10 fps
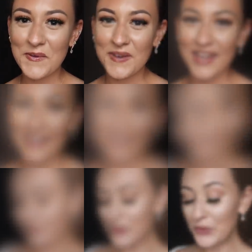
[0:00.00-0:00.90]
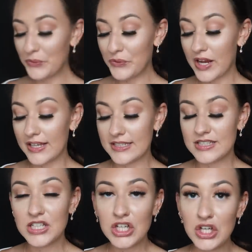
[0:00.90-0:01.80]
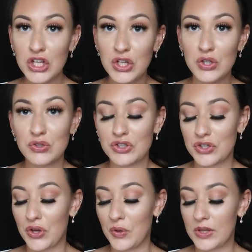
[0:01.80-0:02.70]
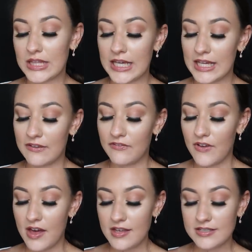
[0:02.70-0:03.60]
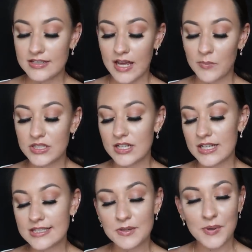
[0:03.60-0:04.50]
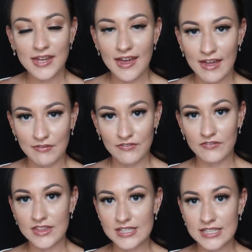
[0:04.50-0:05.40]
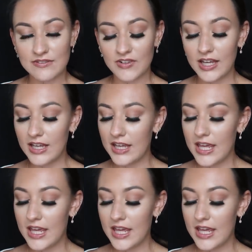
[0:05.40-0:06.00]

Okay, right. So the first appetizer we have this evening